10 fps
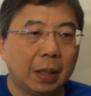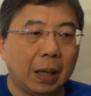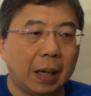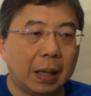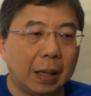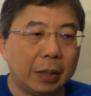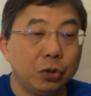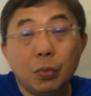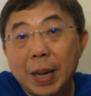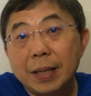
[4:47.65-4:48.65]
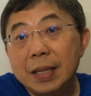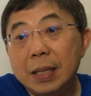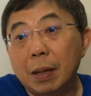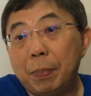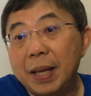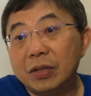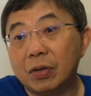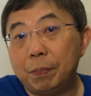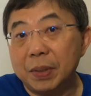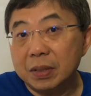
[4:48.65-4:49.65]
You may need a
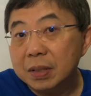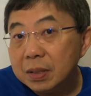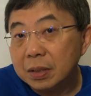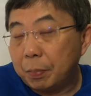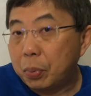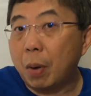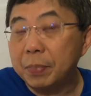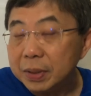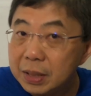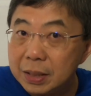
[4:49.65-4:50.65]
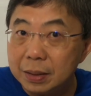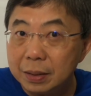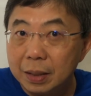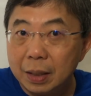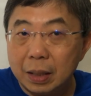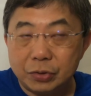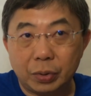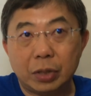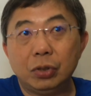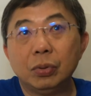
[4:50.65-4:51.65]
place of business, a property,
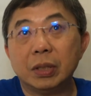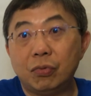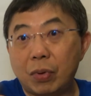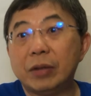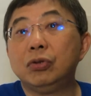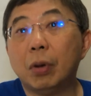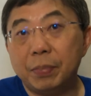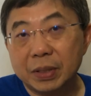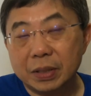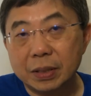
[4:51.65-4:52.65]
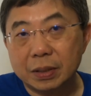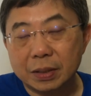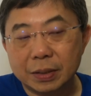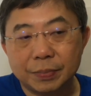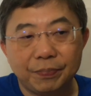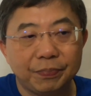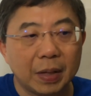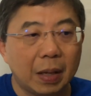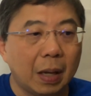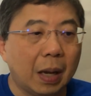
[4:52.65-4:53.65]
so that you can run your business.
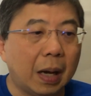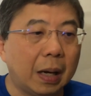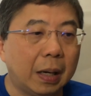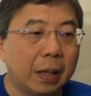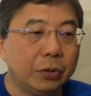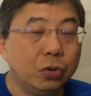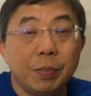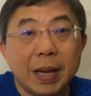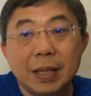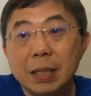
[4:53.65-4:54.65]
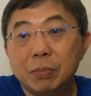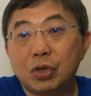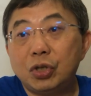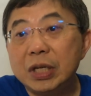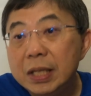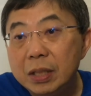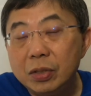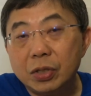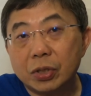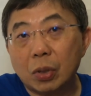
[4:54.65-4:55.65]
You may need
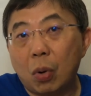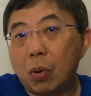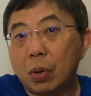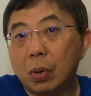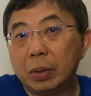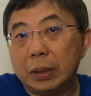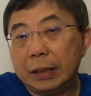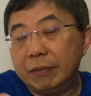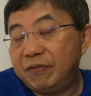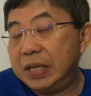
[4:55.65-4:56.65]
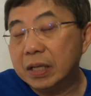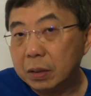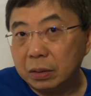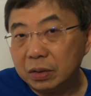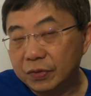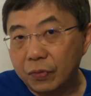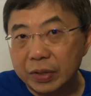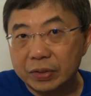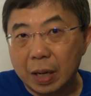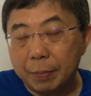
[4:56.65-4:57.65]
machines or vehicles, for
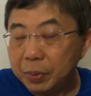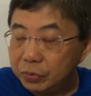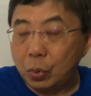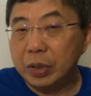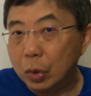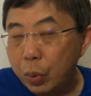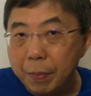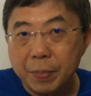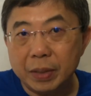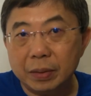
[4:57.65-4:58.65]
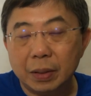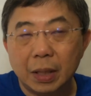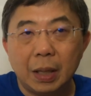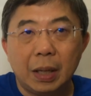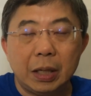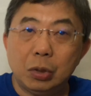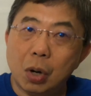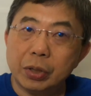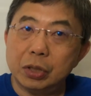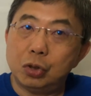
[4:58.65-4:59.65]
example, or equipment in
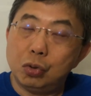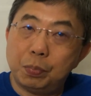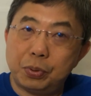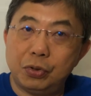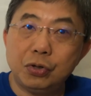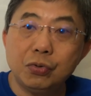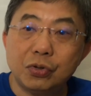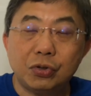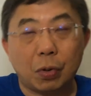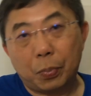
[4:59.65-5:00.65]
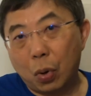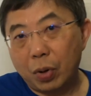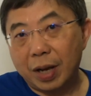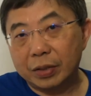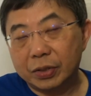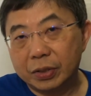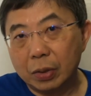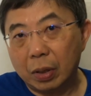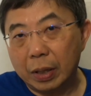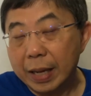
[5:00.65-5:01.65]
order to produce your
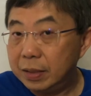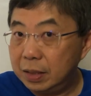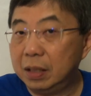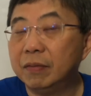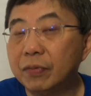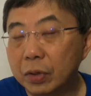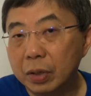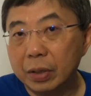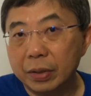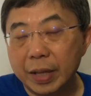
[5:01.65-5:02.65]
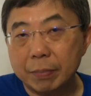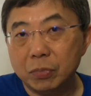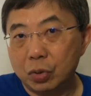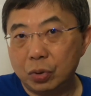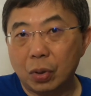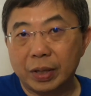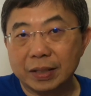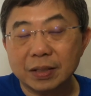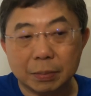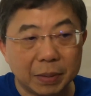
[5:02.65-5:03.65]
products and deliver them to your
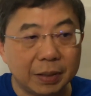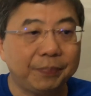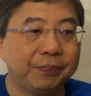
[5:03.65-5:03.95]
customer.